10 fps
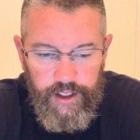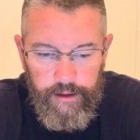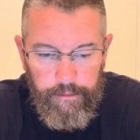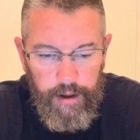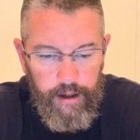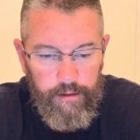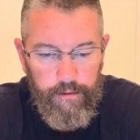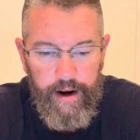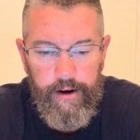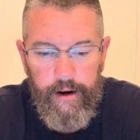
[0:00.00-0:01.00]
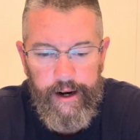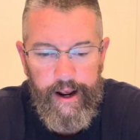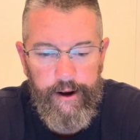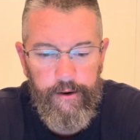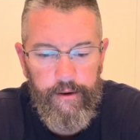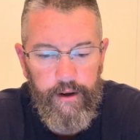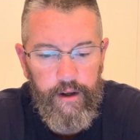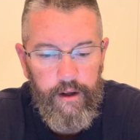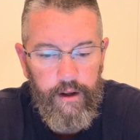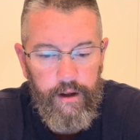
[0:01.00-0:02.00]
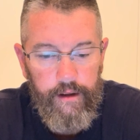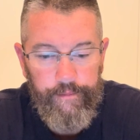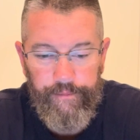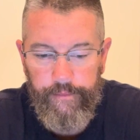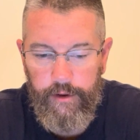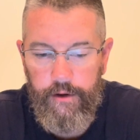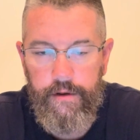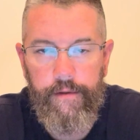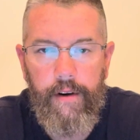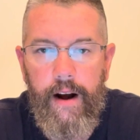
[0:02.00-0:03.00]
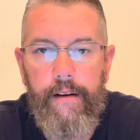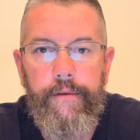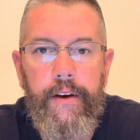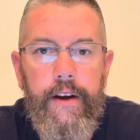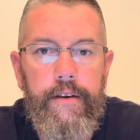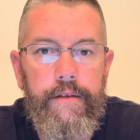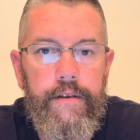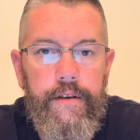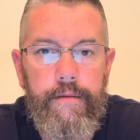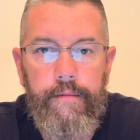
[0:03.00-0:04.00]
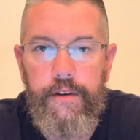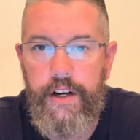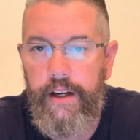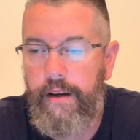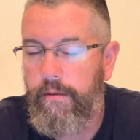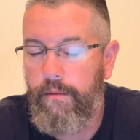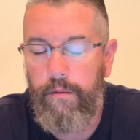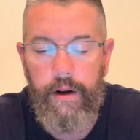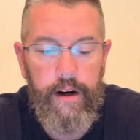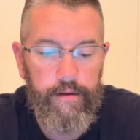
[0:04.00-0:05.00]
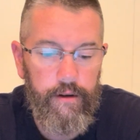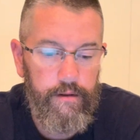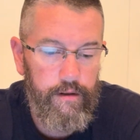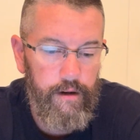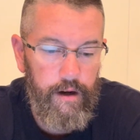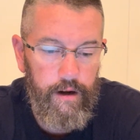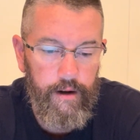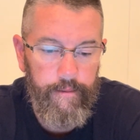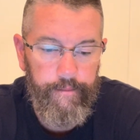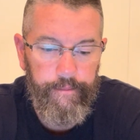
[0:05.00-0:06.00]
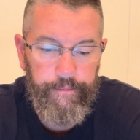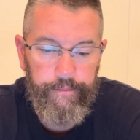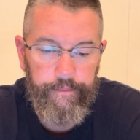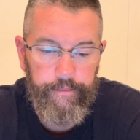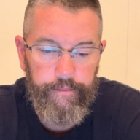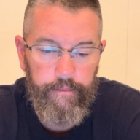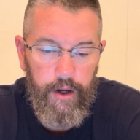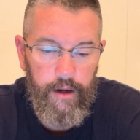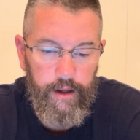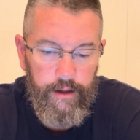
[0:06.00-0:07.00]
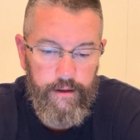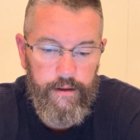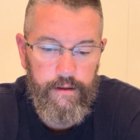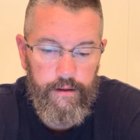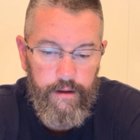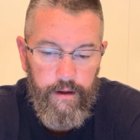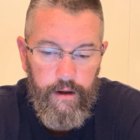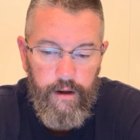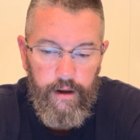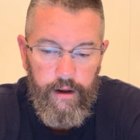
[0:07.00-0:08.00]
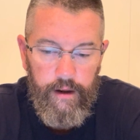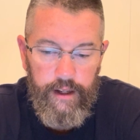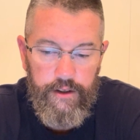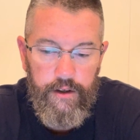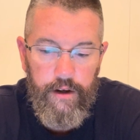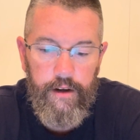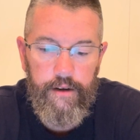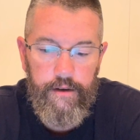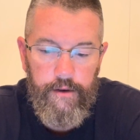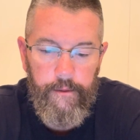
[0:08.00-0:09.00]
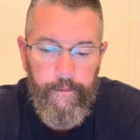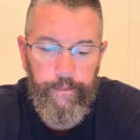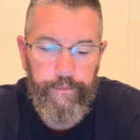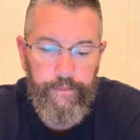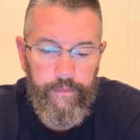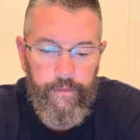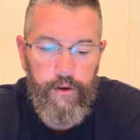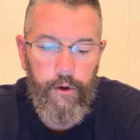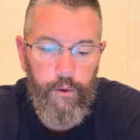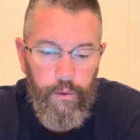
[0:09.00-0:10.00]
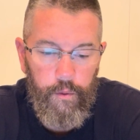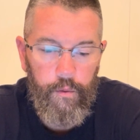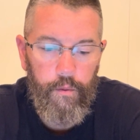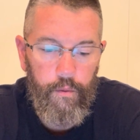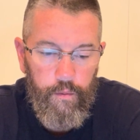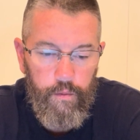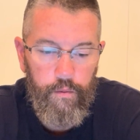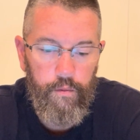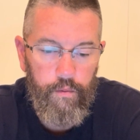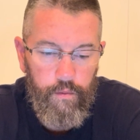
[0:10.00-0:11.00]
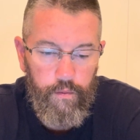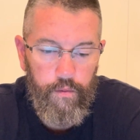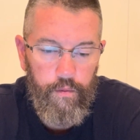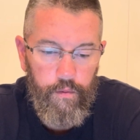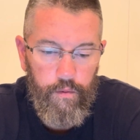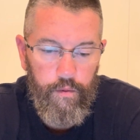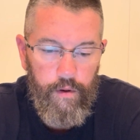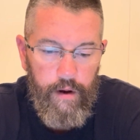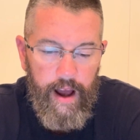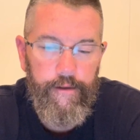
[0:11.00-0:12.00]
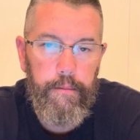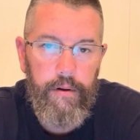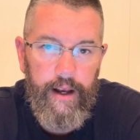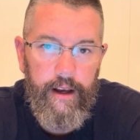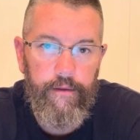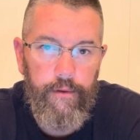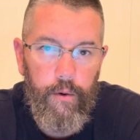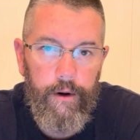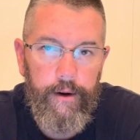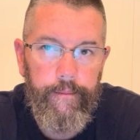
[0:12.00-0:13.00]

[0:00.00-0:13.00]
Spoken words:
but render it down, use it to fry up fish, chicken, whatever. But it's good to have a plan for it.